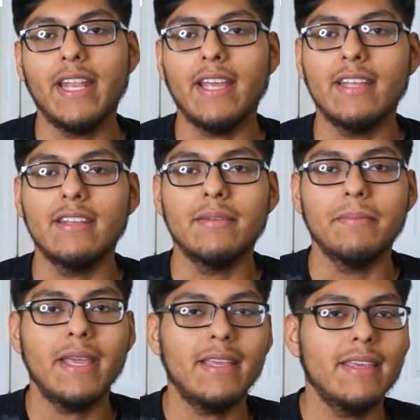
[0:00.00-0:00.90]
and I ended up
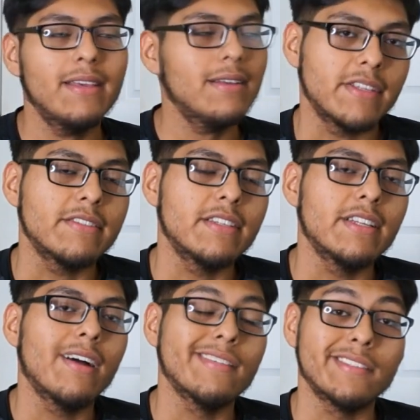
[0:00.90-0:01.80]
making
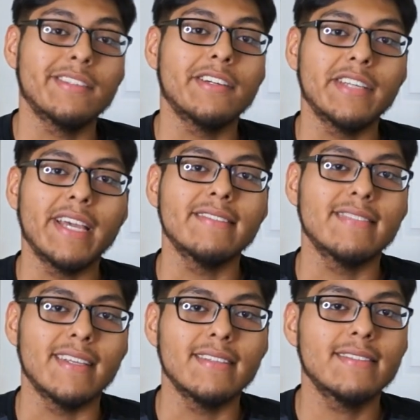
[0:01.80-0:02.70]

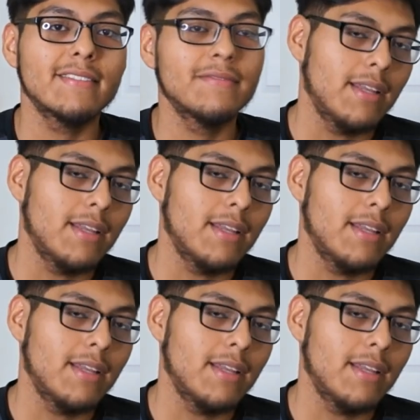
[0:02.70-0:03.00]
$16.38.